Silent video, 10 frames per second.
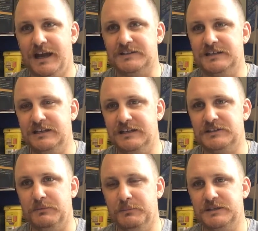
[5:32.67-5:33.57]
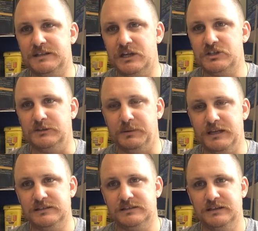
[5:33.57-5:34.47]
I'll see you next time on Mr. Ashton's
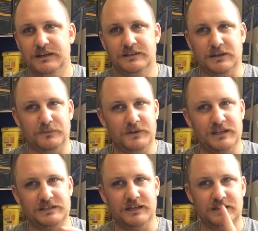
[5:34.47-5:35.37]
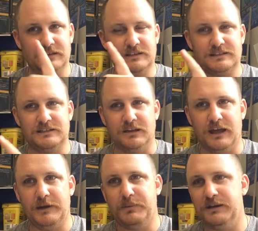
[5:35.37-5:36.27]
Place. Don't forget to hit the
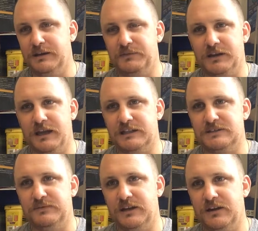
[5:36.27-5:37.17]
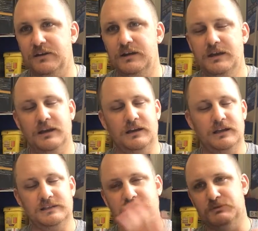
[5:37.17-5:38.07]
like button if you like this video, and
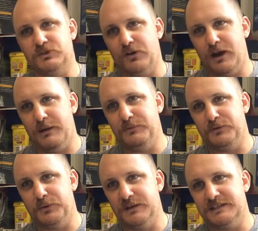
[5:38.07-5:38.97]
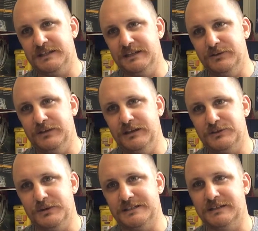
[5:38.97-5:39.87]
hit subscribe if you want to see all the
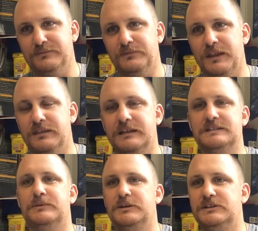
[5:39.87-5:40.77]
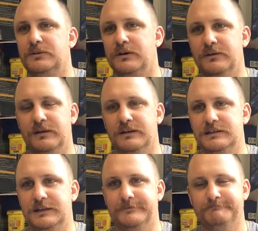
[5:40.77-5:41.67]
interesting and fun things that we do on around
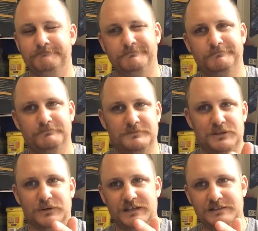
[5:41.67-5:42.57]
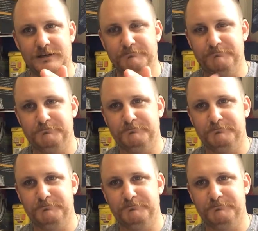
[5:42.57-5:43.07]
here. Till next time.